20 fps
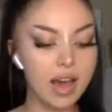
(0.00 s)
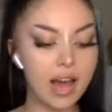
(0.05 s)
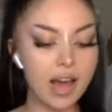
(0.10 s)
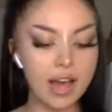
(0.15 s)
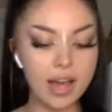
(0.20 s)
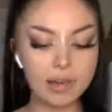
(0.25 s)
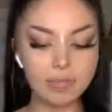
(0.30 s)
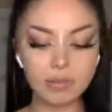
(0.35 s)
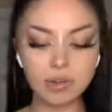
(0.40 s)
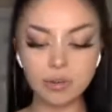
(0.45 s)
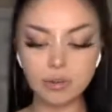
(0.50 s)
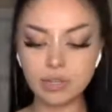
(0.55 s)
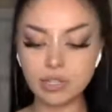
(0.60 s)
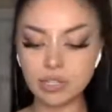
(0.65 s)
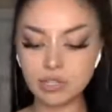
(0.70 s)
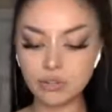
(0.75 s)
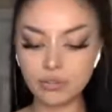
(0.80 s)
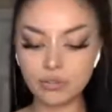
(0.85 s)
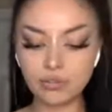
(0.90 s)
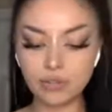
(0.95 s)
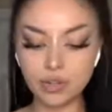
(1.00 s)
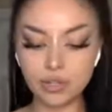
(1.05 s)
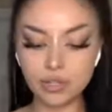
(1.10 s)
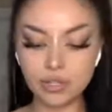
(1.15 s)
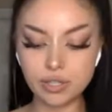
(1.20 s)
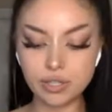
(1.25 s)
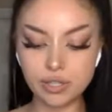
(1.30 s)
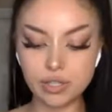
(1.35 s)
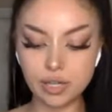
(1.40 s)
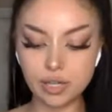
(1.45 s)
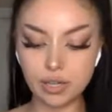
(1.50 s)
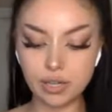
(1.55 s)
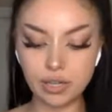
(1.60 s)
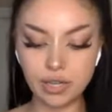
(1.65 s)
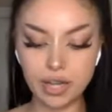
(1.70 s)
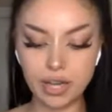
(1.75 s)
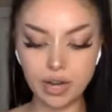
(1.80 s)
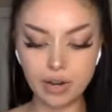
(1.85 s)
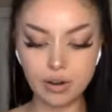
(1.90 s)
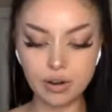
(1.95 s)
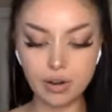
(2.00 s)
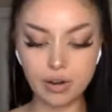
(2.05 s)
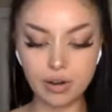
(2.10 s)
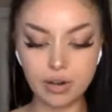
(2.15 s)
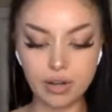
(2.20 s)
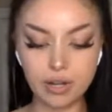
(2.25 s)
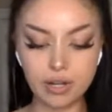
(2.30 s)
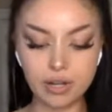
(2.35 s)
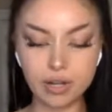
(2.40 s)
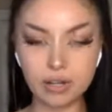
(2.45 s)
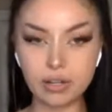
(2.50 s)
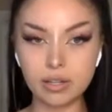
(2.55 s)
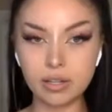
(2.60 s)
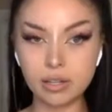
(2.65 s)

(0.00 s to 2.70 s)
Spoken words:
I'm going to first layer on